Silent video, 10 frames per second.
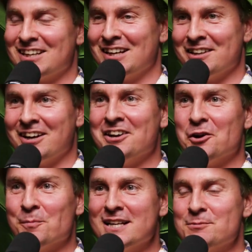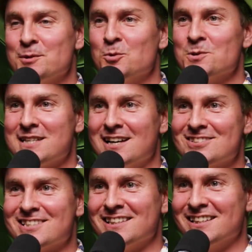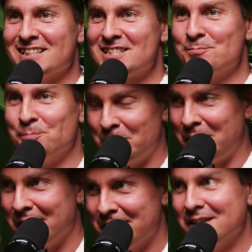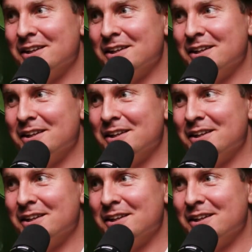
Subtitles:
I know I'm meant to be more salesy in this, but,